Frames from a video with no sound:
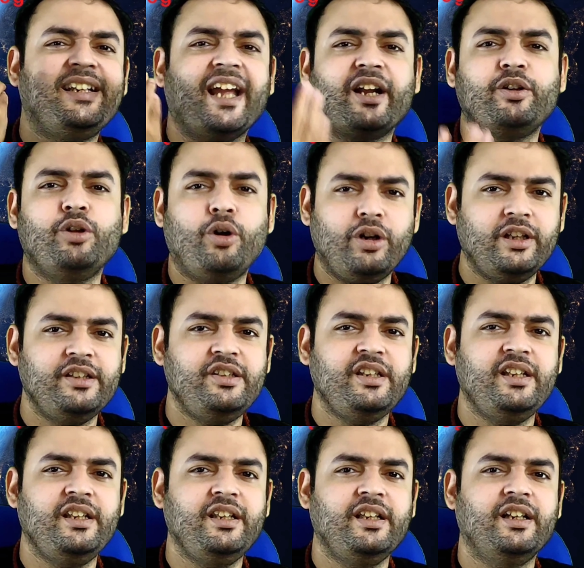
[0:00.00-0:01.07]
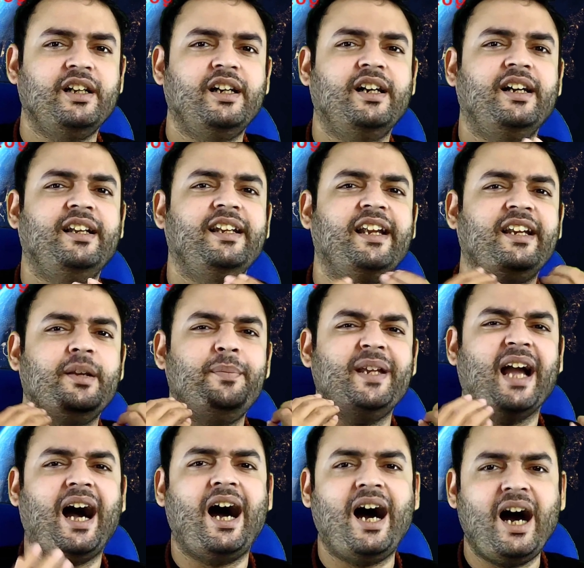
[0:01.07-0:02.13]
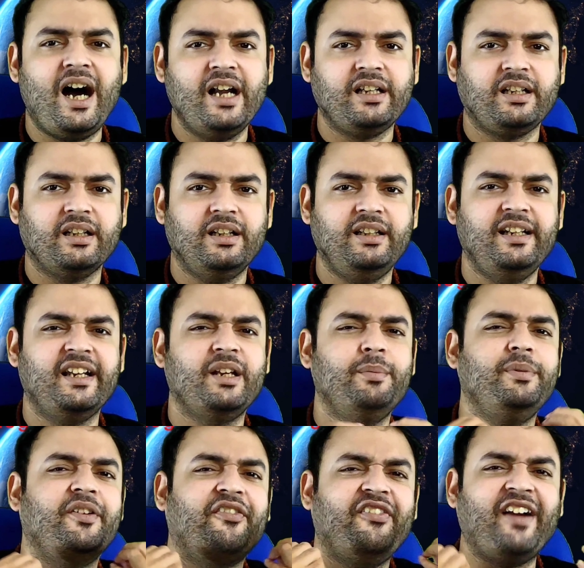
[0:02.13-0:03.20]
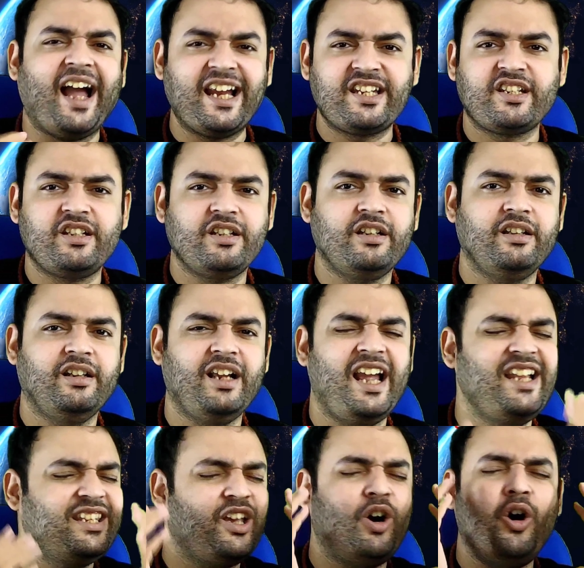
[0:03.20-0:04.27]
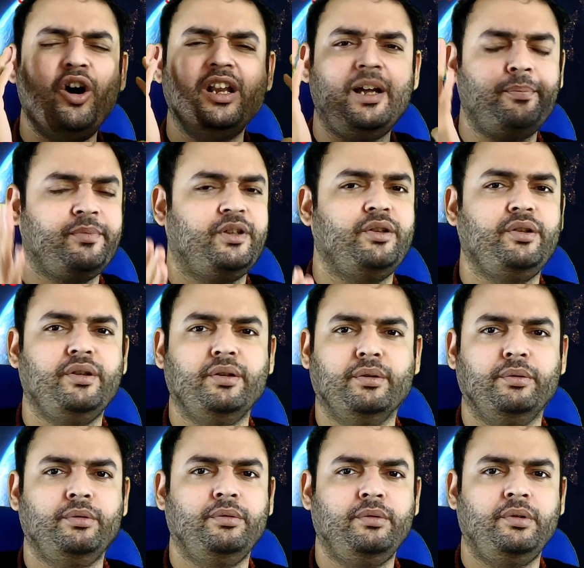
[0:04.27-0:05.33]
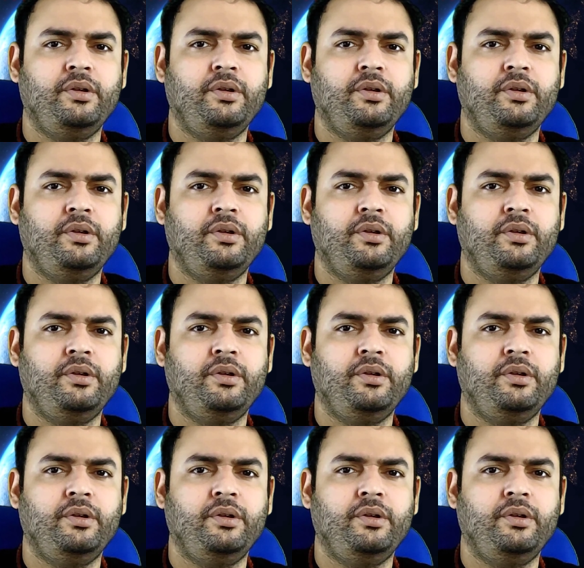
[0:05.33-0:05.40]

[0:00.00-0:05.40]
technology, let it be art, let it be fashion. It's all up to you.